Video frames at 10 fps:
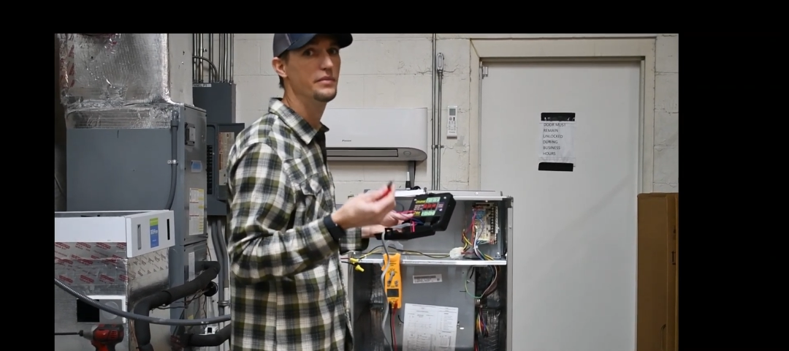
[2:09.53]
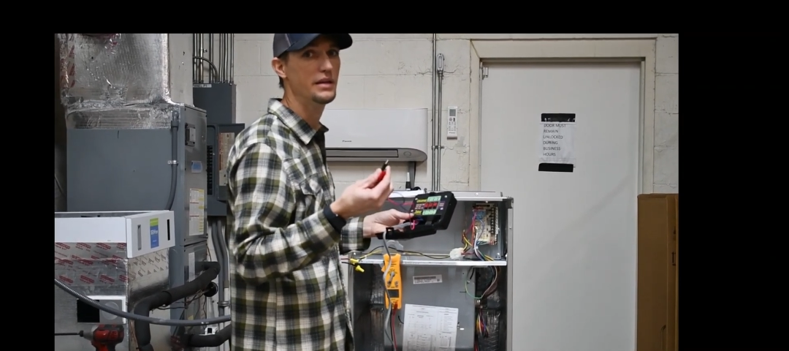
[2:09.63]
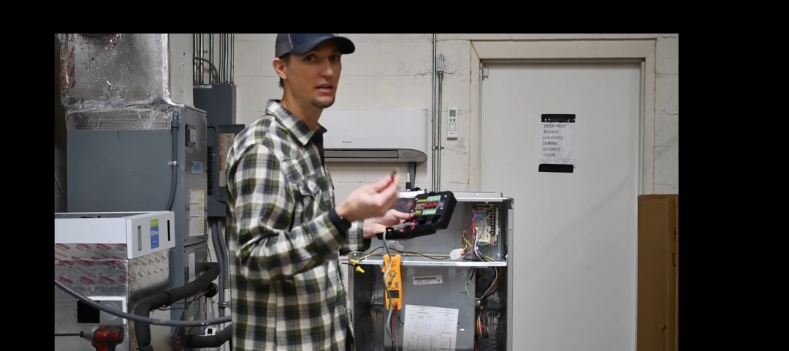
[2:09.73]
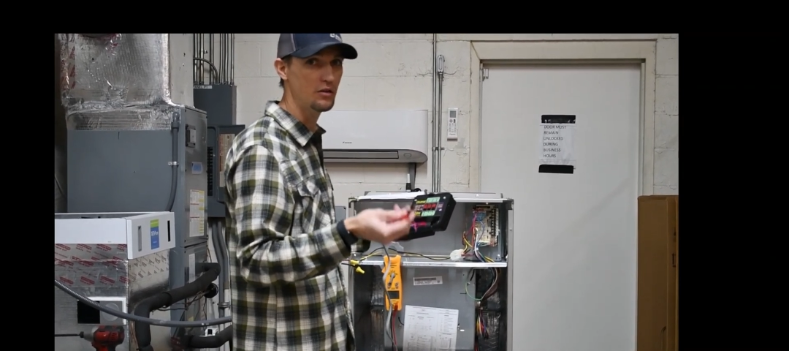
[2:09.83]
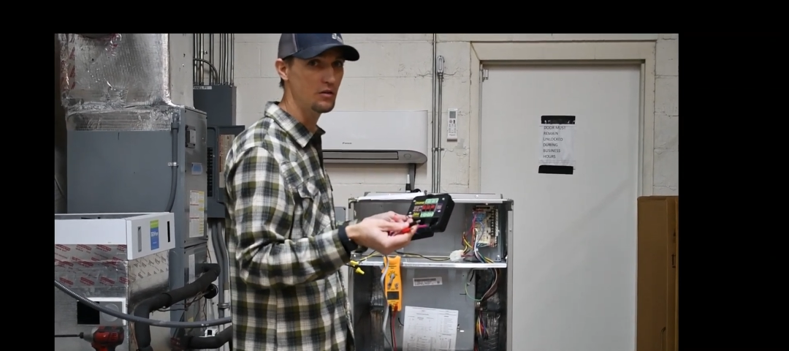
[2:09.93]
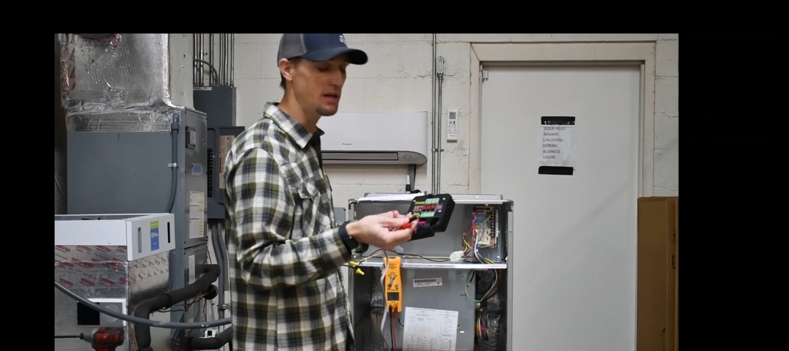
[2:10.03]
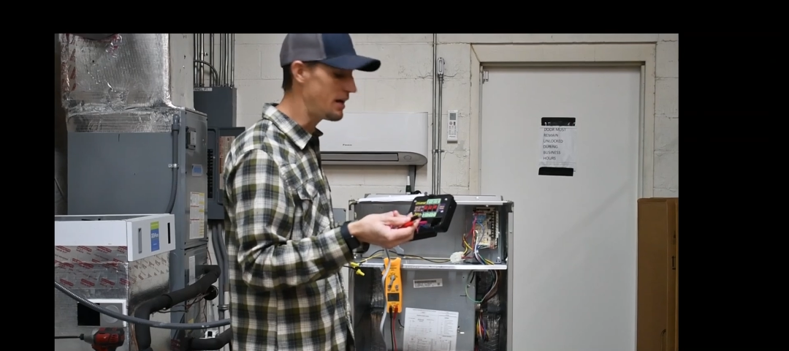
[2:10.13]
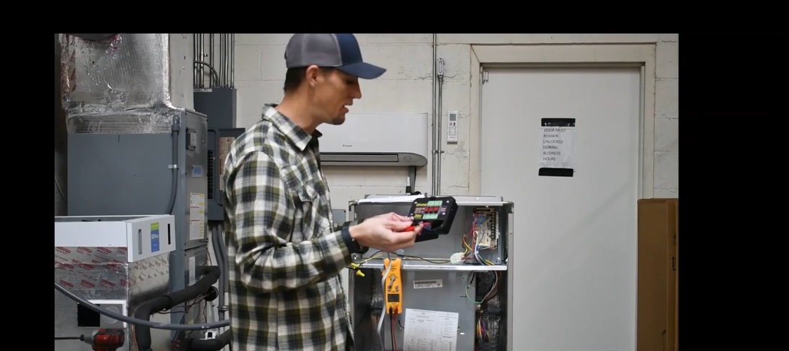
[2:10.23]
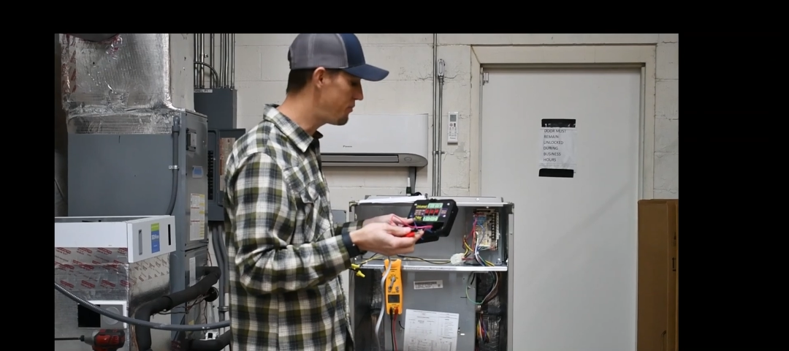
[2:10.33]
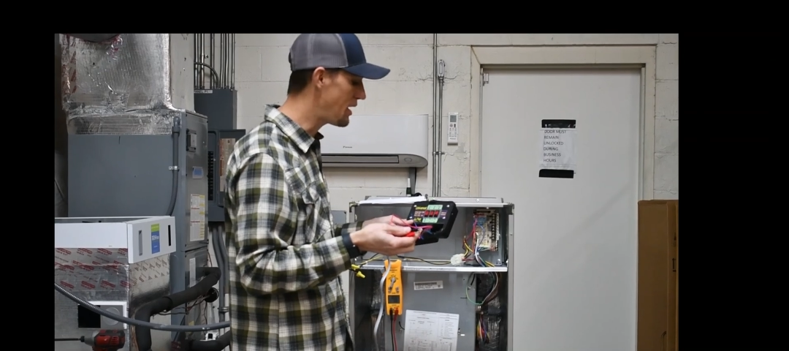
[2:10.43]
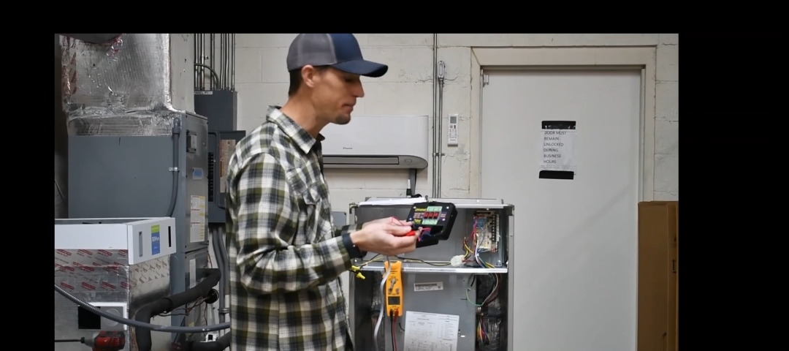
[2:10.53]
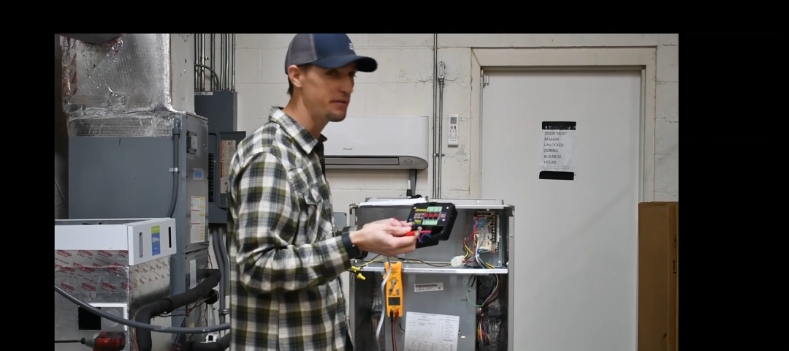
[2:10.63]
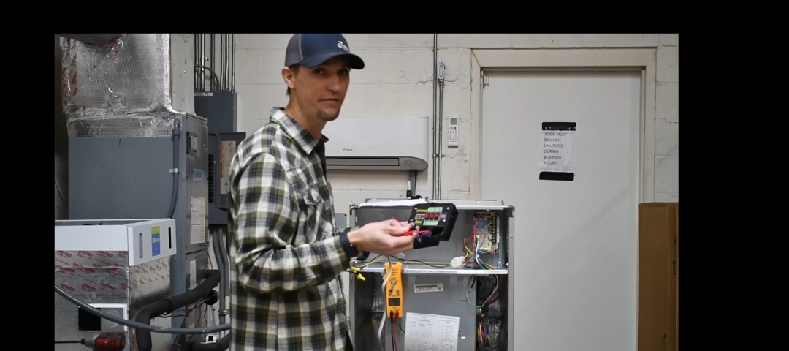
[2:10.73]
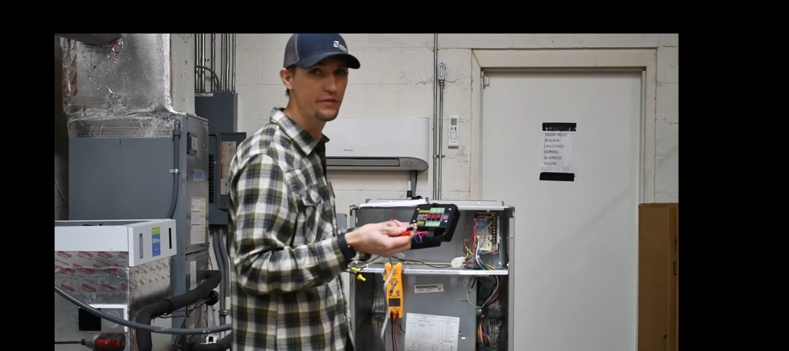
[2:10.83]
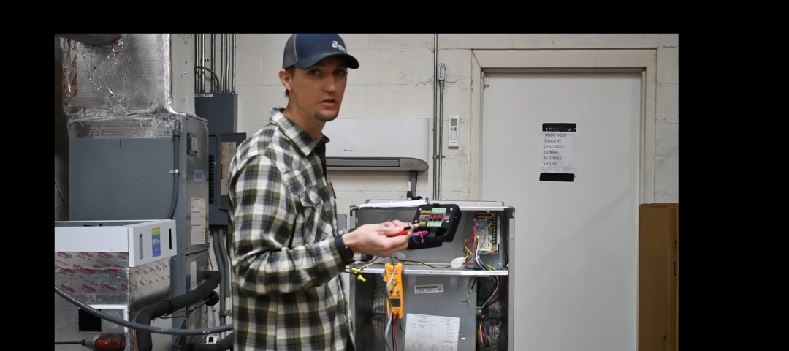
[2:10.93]
It'll uh, pop
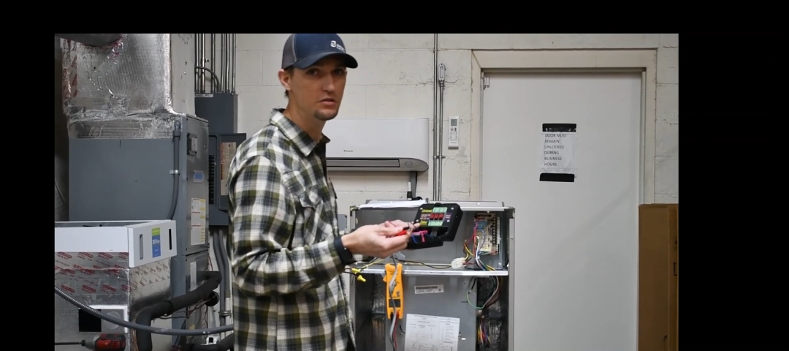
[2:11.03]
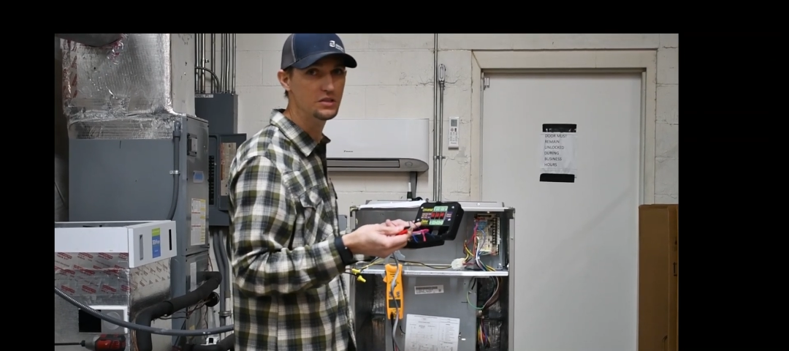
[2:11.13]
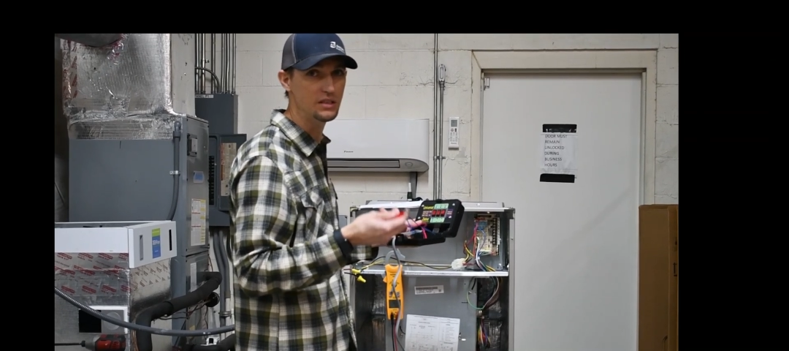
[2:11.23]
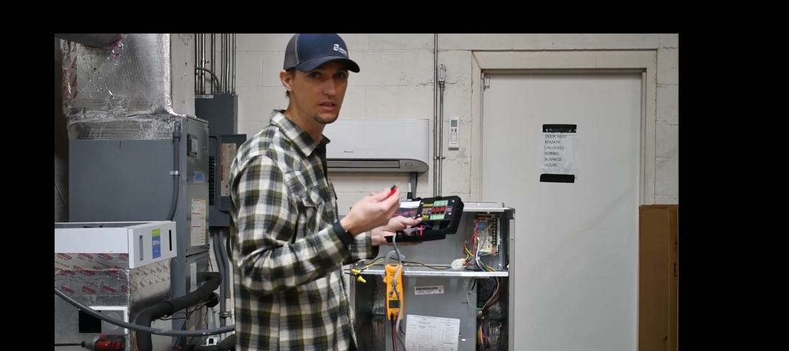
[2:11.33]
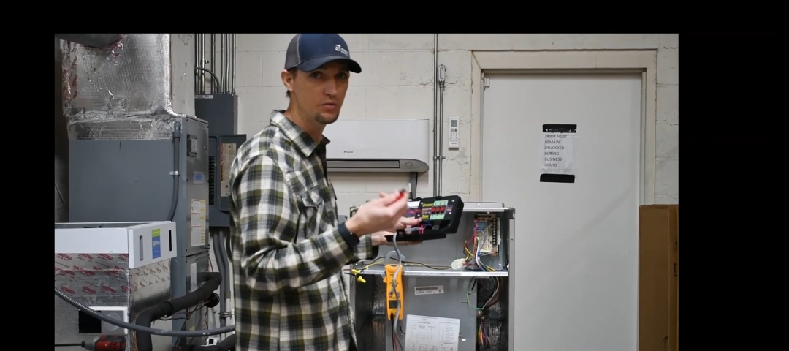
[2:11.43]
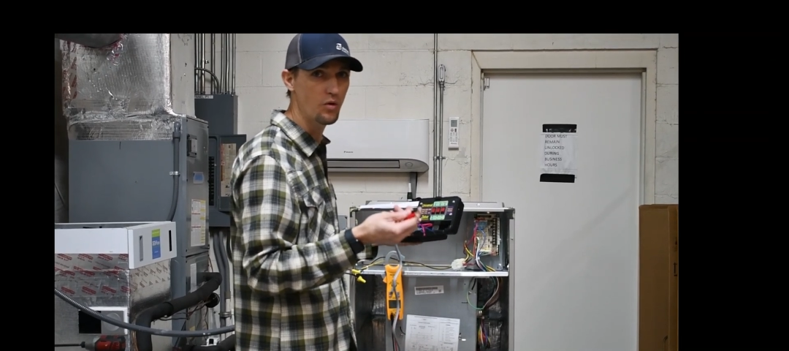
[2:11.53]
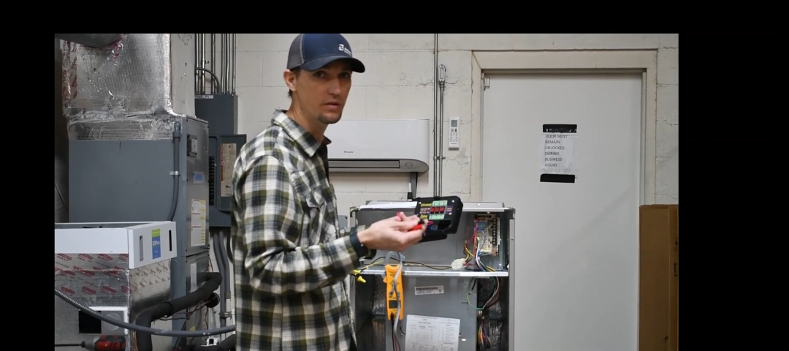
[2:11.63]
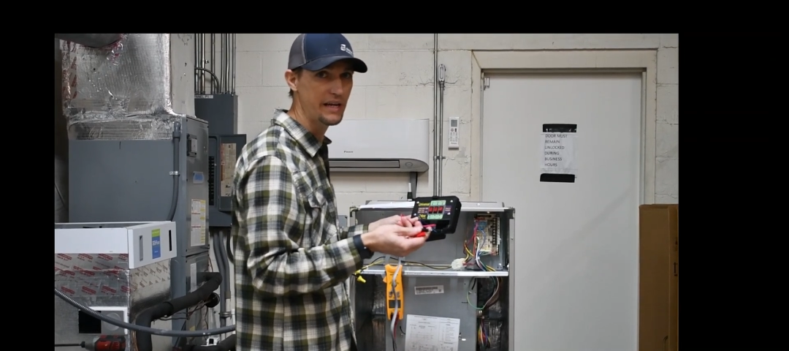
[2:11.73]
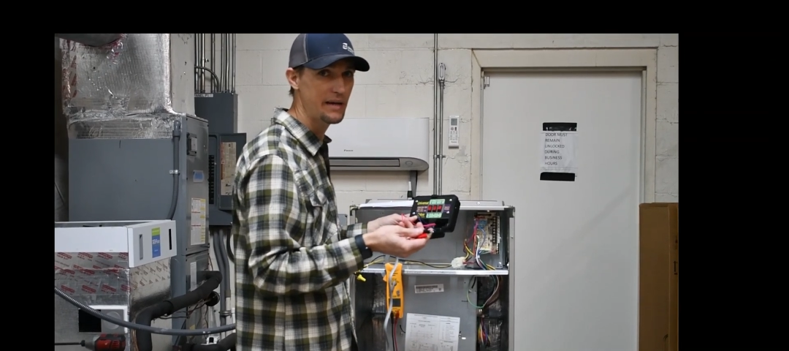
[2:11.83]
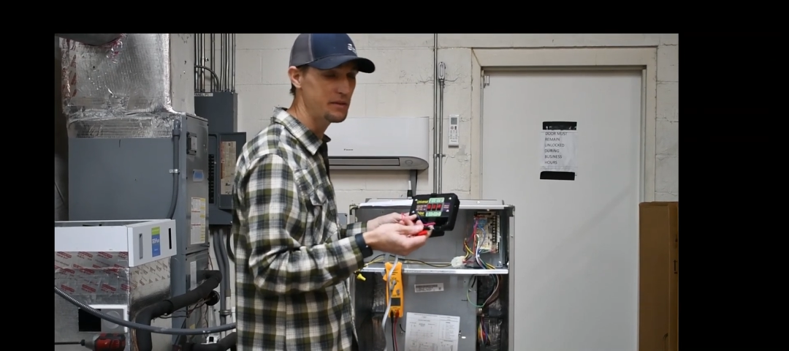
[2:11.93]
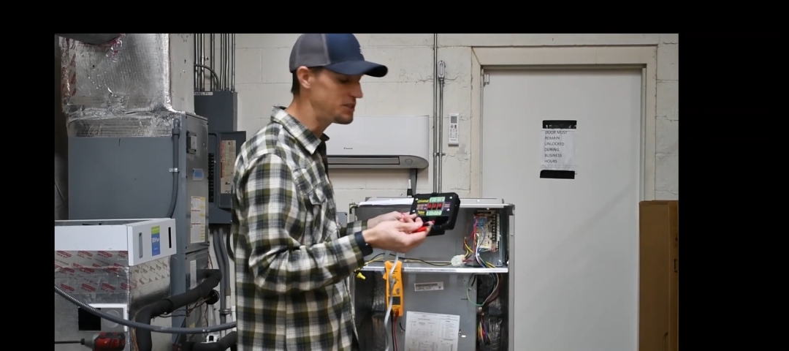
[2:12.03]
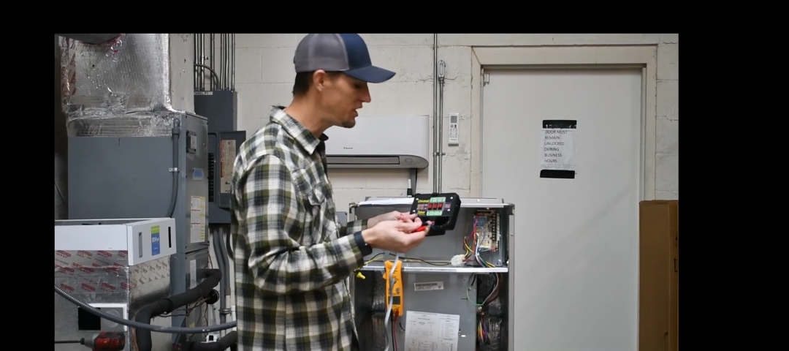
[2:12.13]
the fuse and you won't damage